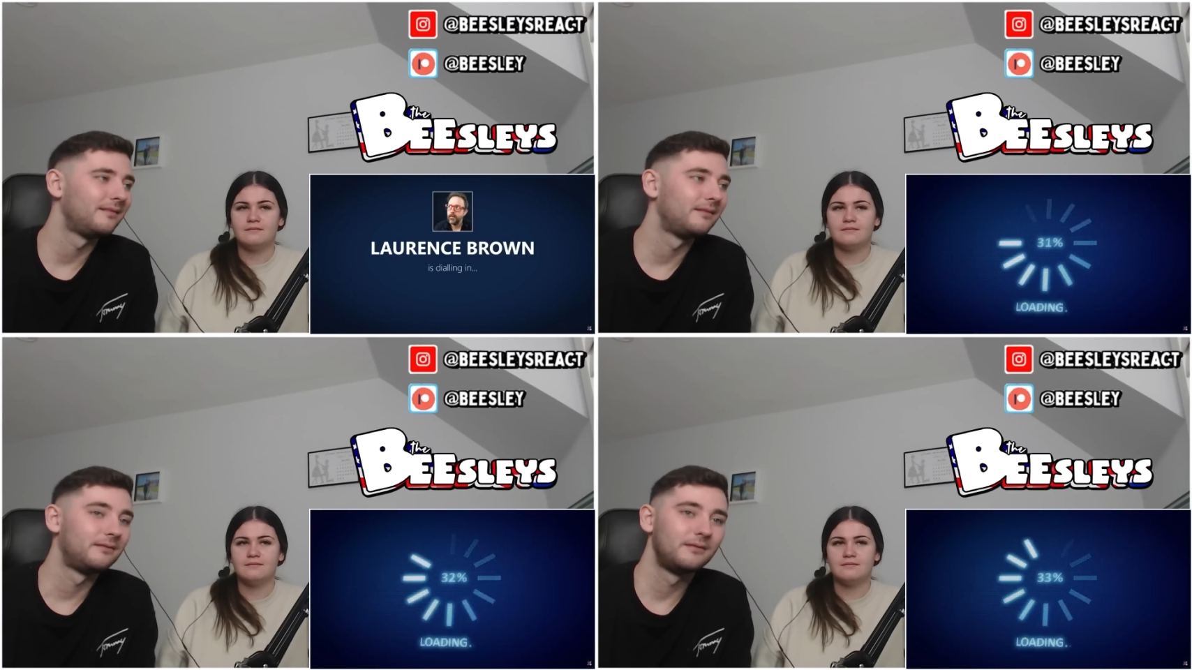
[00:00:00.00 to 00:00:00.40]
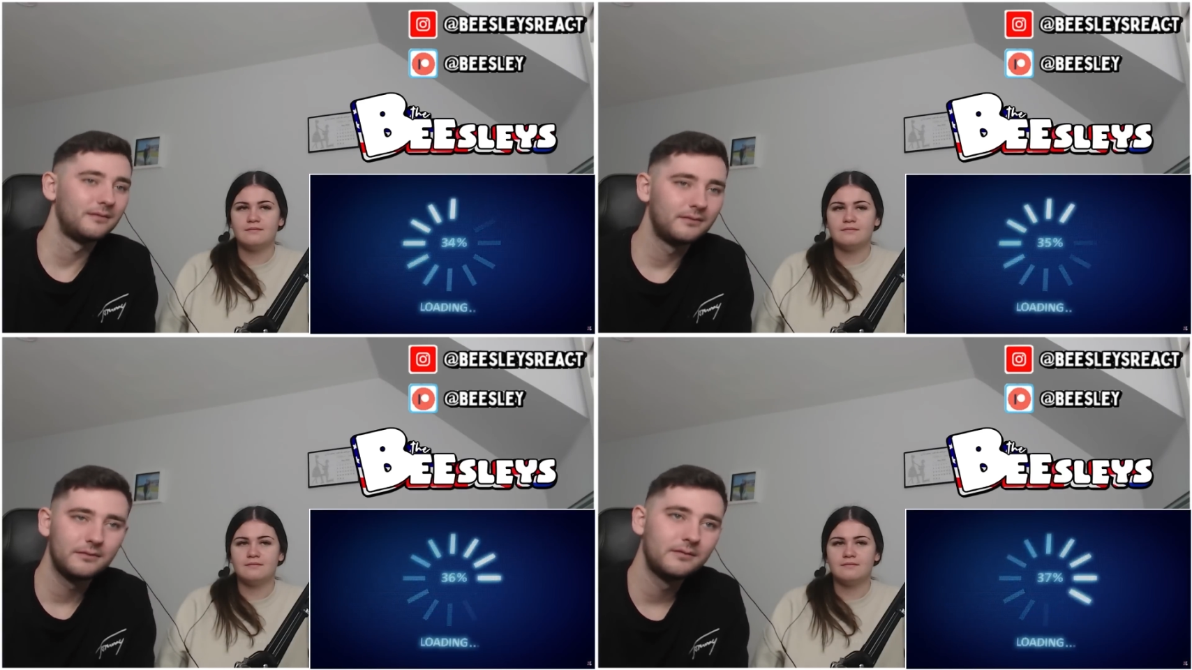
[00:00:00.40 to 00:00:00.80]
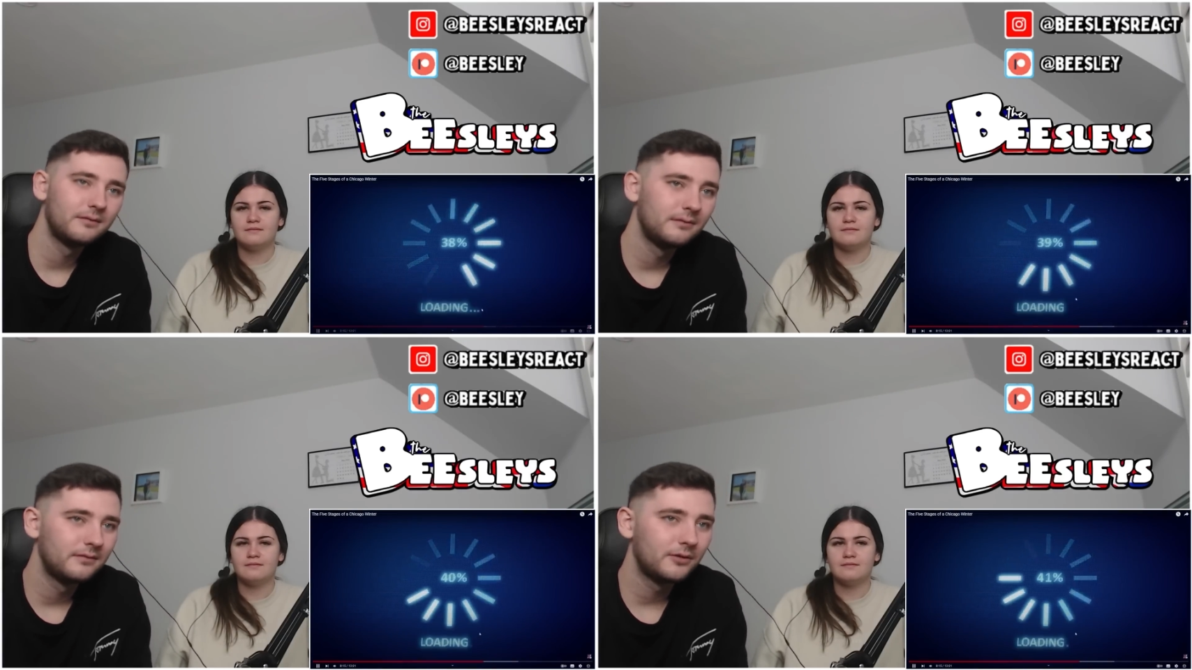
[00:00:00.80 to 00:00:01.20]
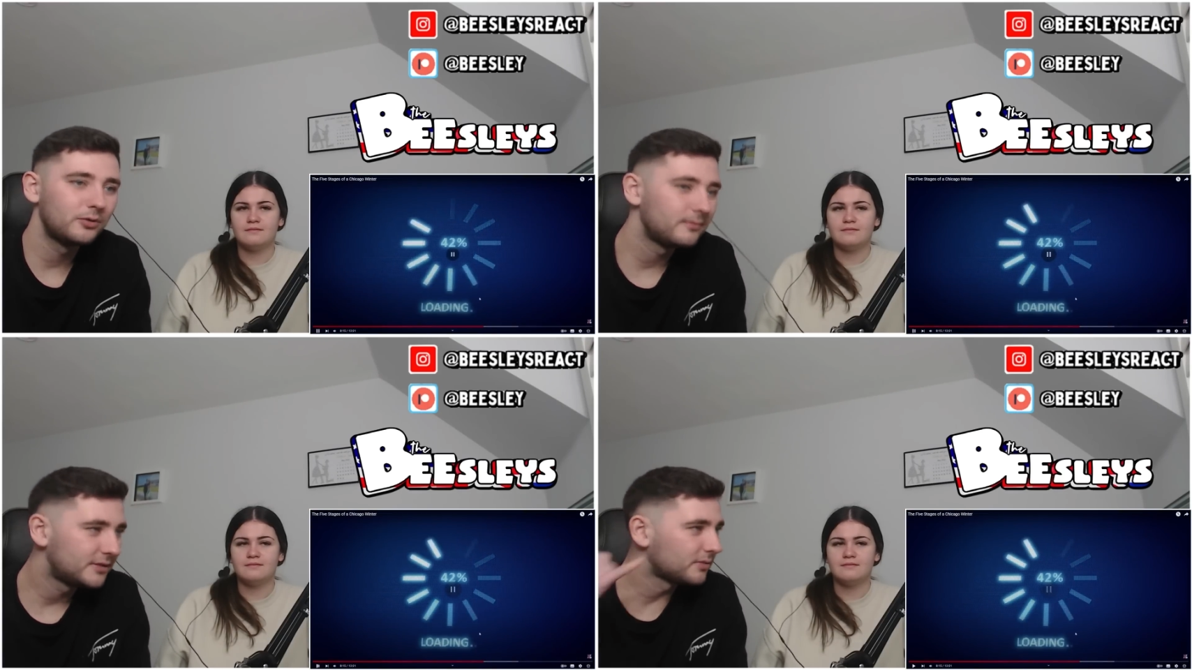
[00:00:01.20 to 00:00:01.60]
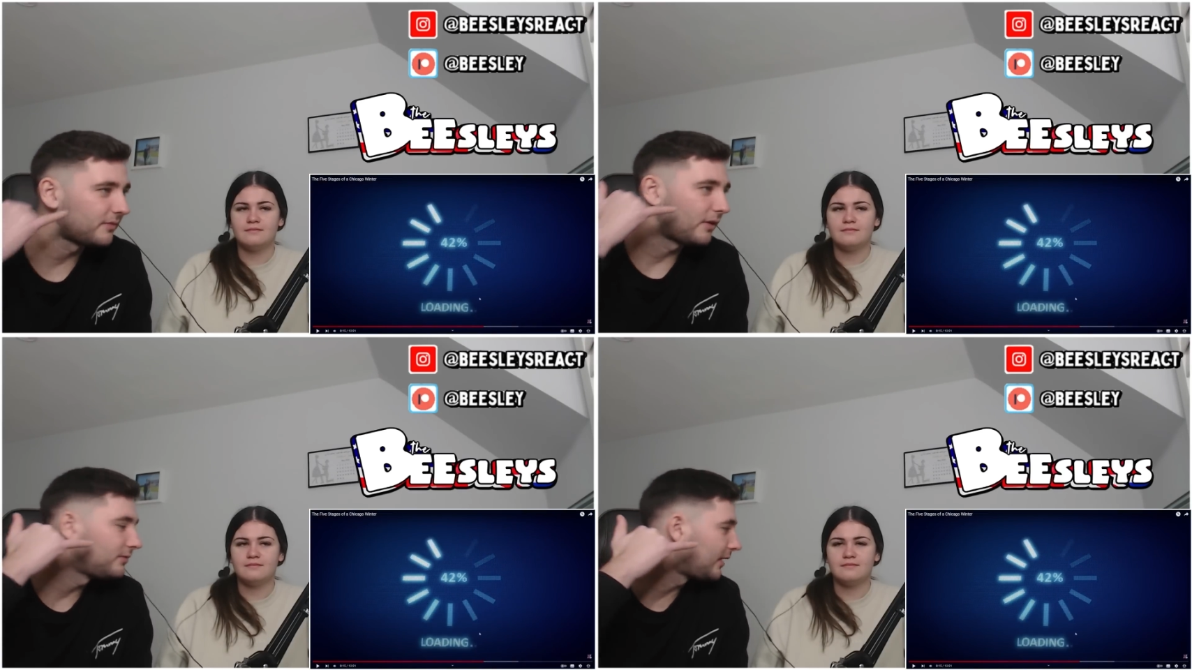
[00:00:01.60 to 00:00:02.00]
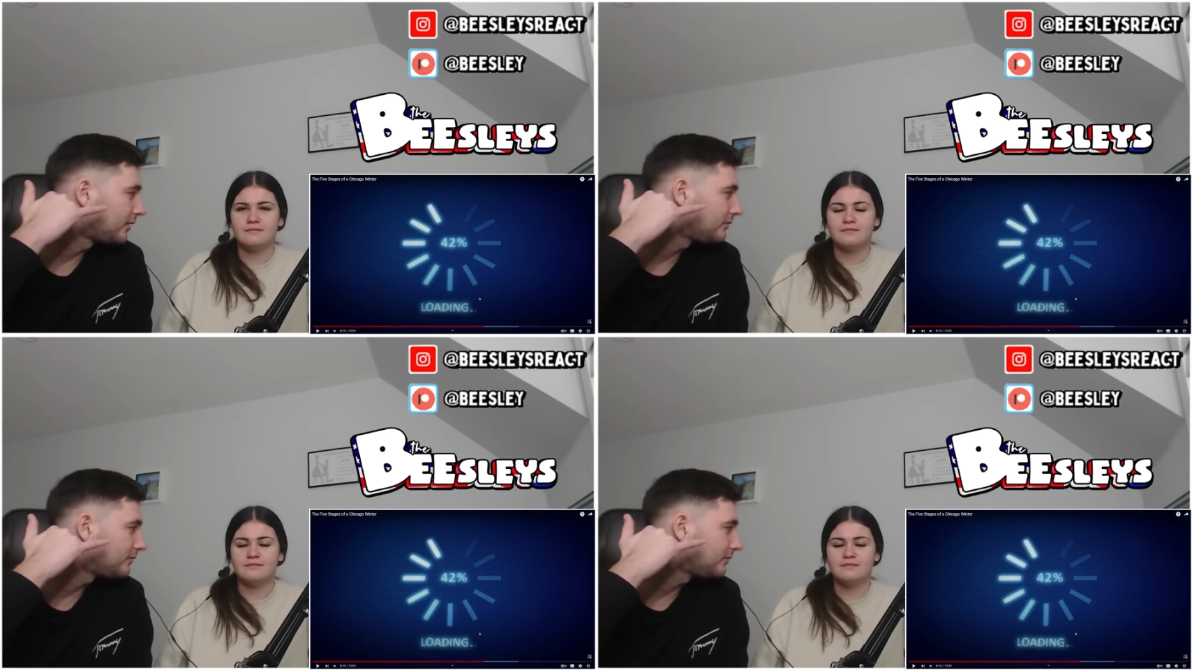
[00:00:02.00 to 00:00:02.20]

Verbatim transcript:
Speaker 1: Oh, there he is. Hello. Oh, he's on the phone. Hello.